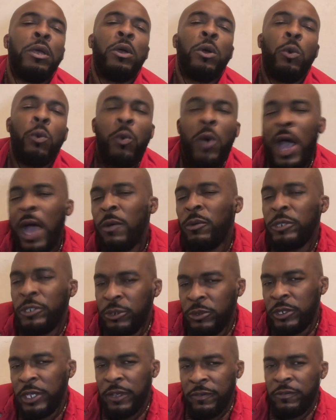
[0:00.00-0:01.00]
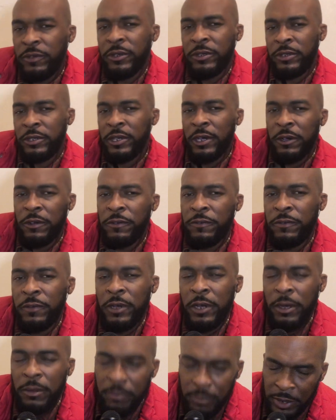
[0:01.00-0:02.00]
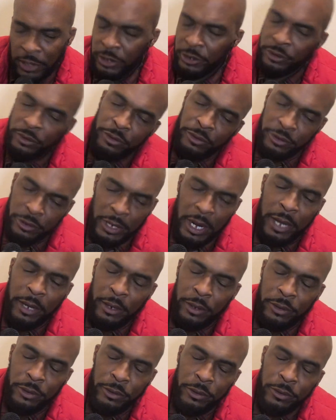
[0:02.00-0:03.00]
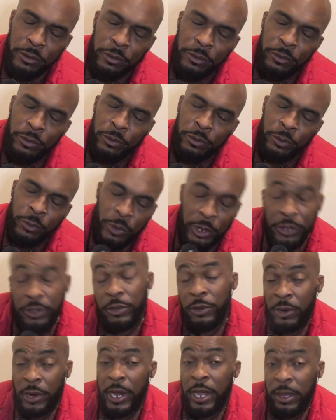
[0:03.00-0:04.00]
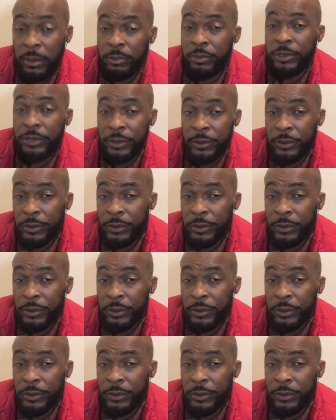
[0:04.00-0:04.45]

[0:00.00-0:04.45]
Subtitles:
why would you give yourself a menstrual cycle with cramps?